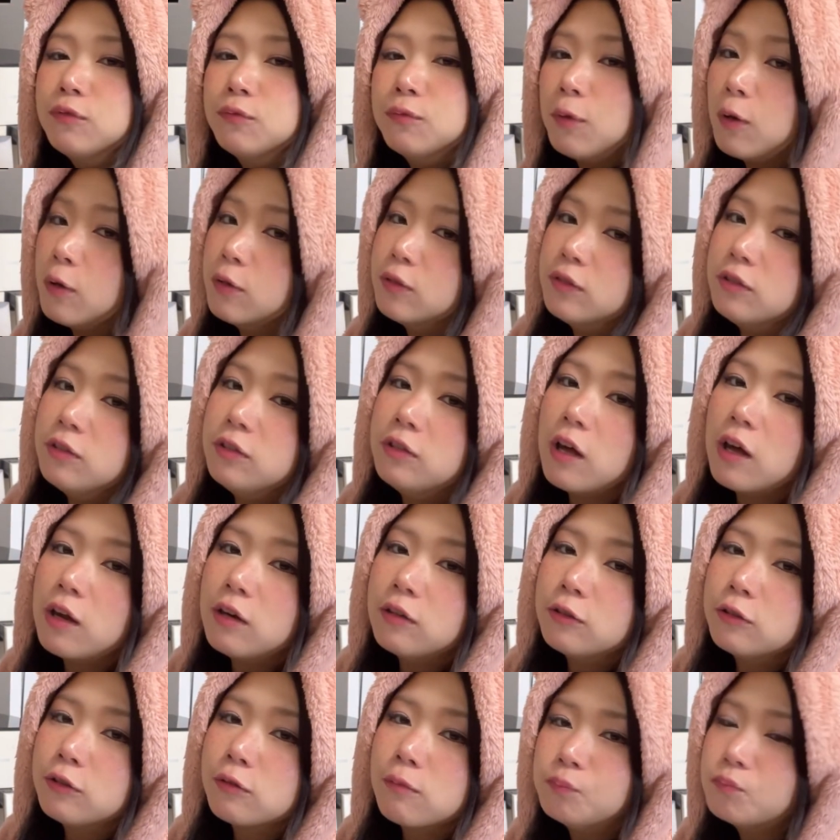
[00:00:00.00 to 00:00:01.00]

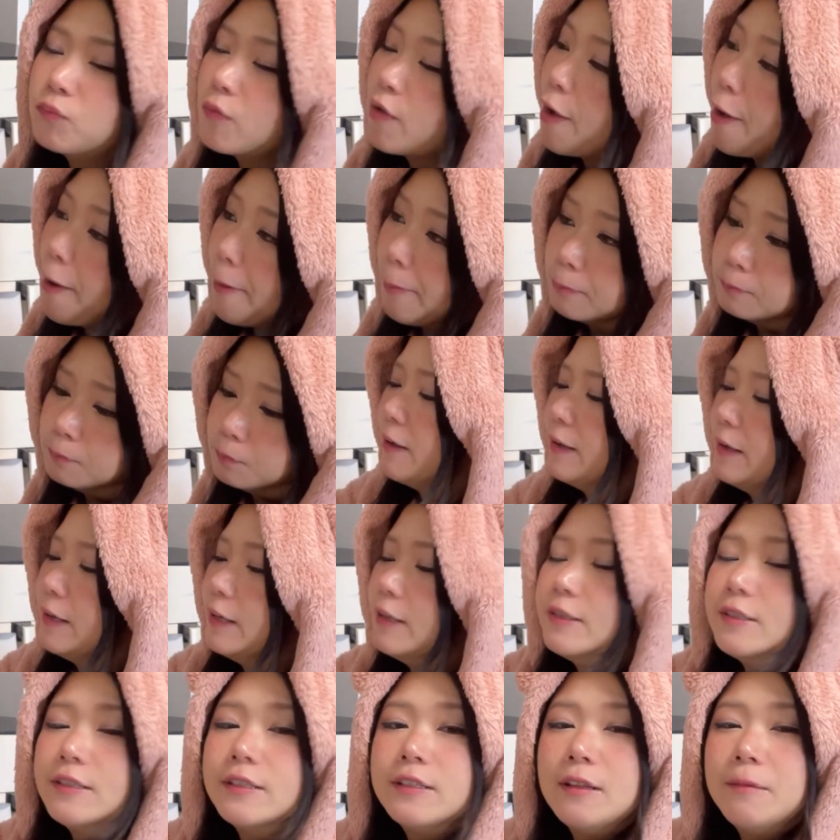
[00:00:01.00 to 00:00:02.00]
$40? Yeah.
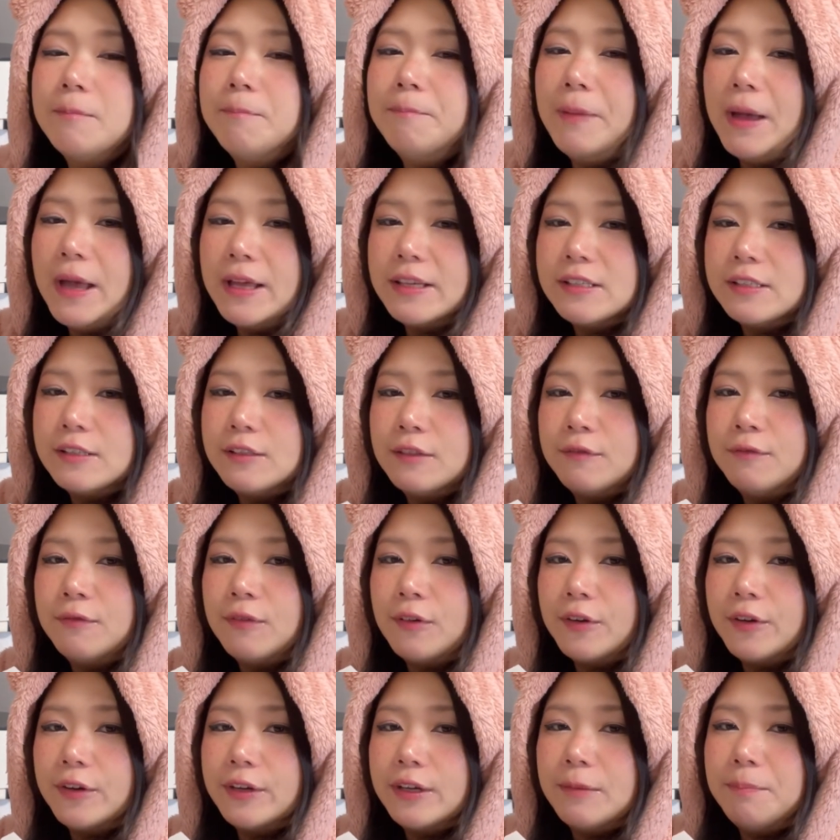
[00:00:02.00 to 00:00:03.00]
It's the best
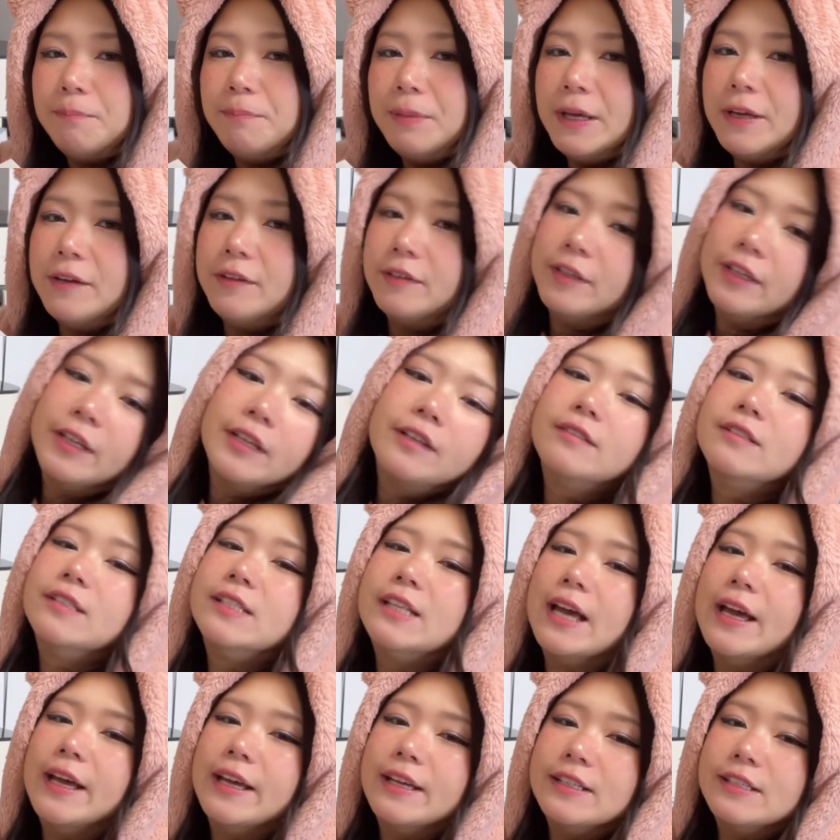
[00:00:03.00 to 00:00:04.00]
for the picnic
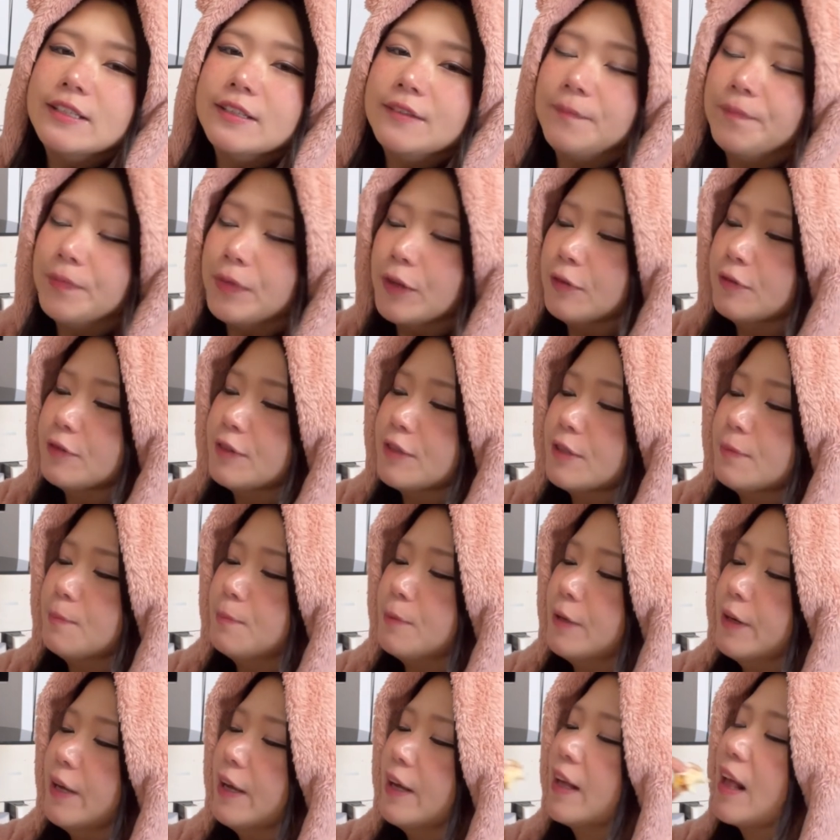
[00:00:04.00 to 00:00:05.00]
date on
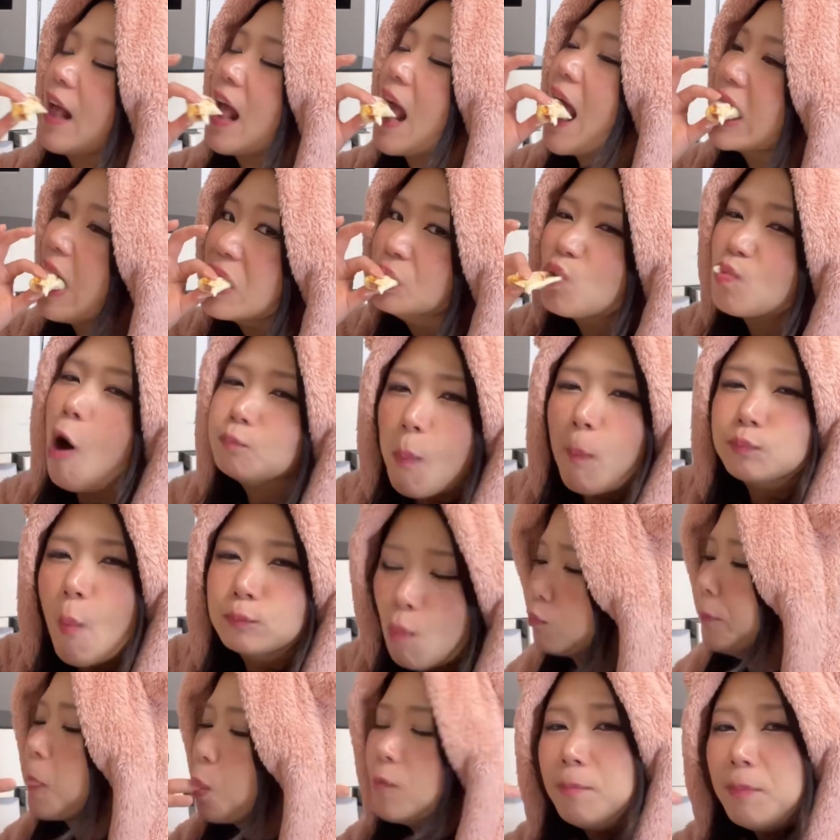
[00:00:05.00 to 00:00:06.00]
spring.
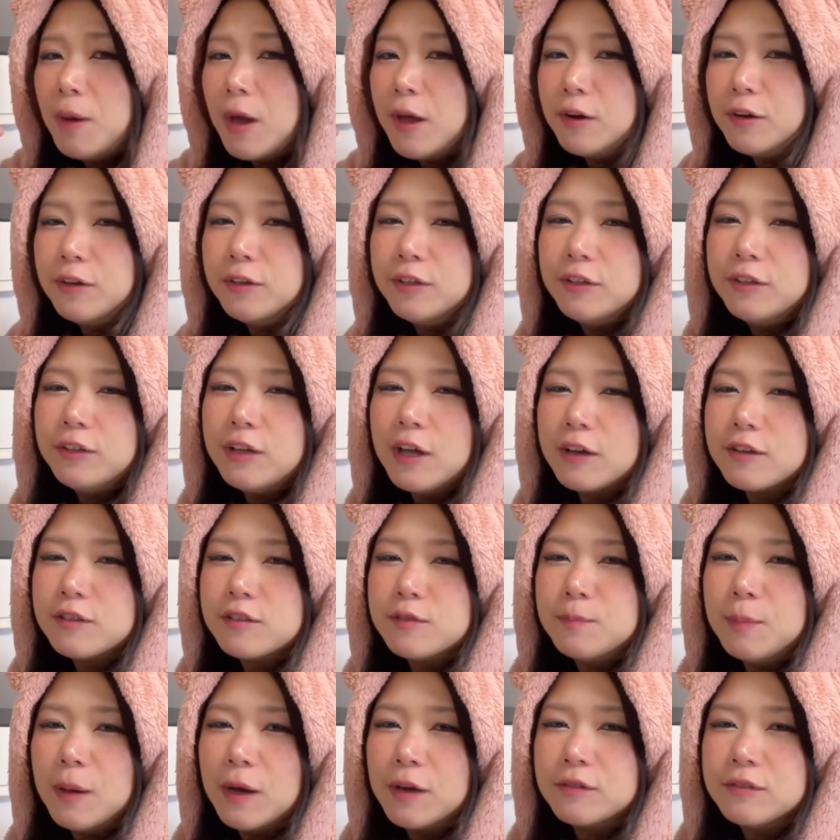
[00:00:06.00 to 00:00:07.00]
better than
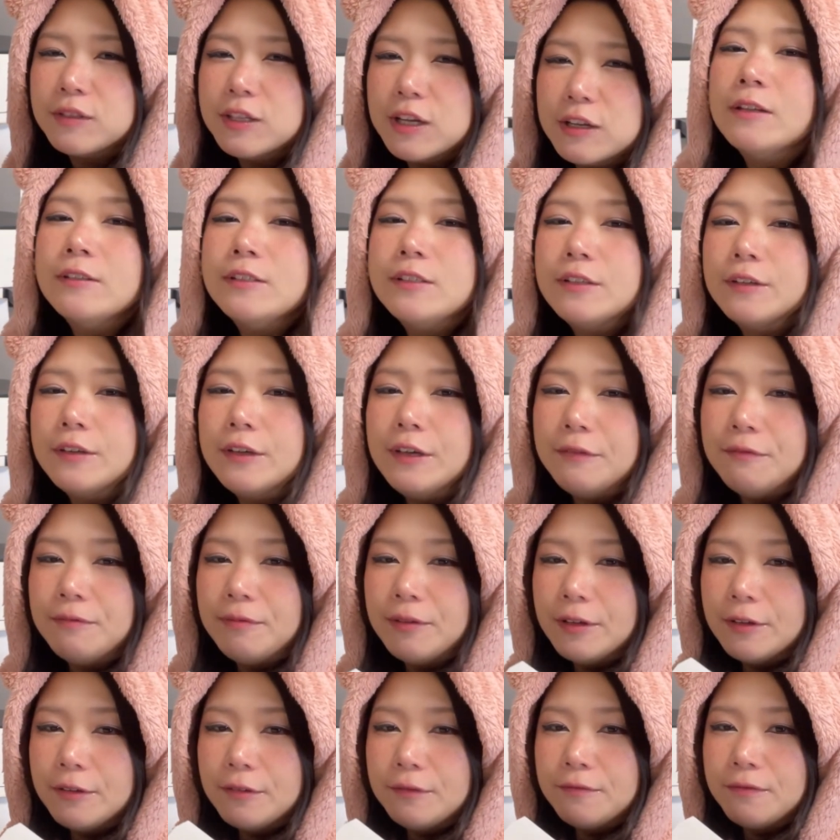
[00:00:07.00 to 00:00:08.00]
expected. So if
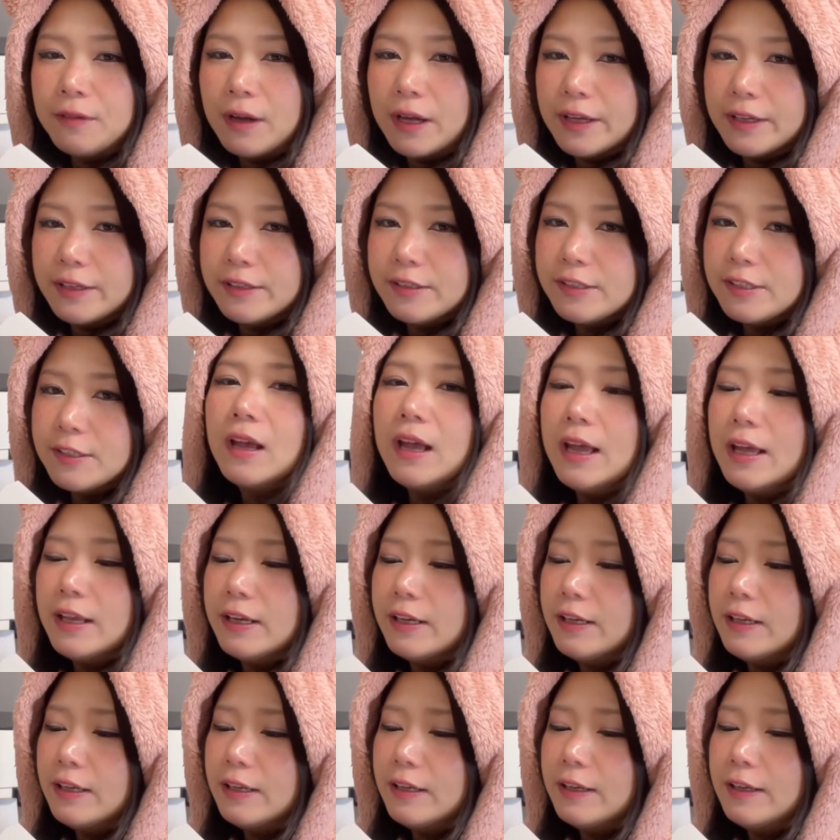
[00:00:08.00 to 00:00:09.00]
you find
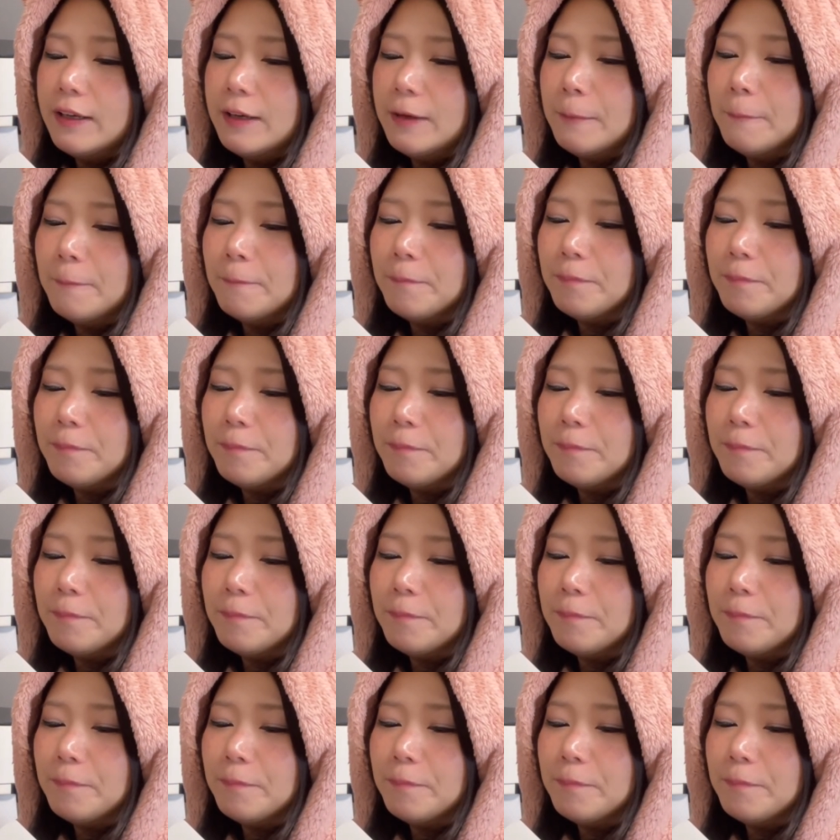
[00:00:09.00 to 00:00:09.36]
any